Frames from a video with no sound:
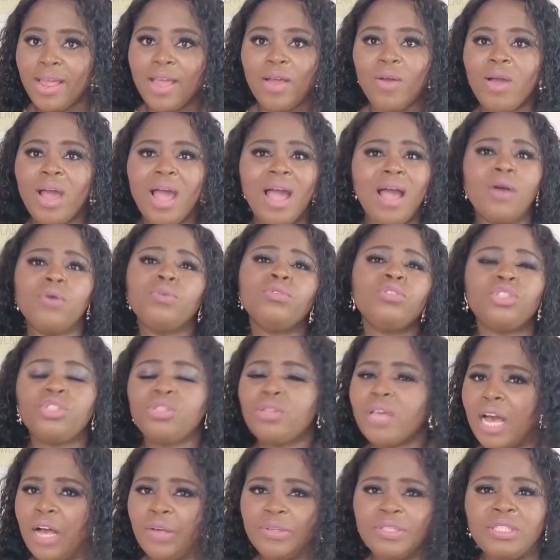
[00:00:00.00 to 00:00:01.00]
how
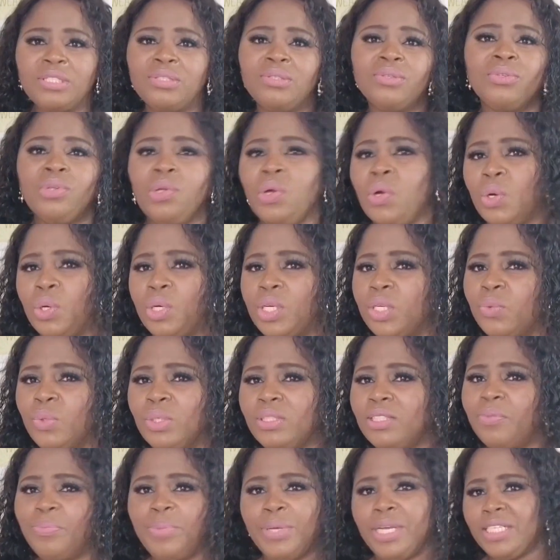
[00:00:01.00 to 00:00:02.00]
are you going to know
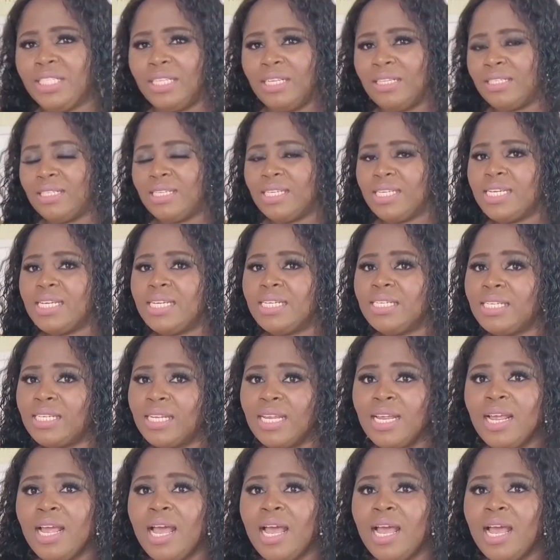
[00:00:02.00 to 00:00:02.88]
what the patients need?